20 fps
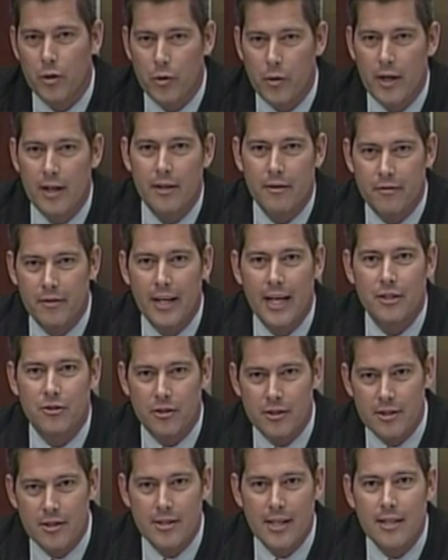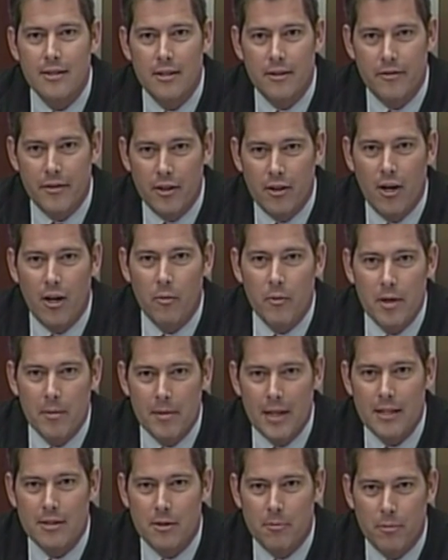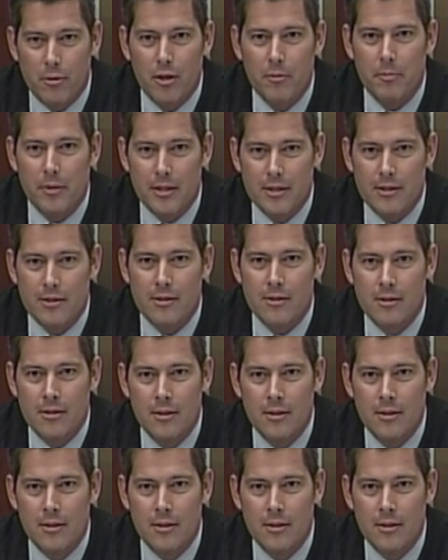creating a financial incentive here, aren't we? I mean, that's the purpose.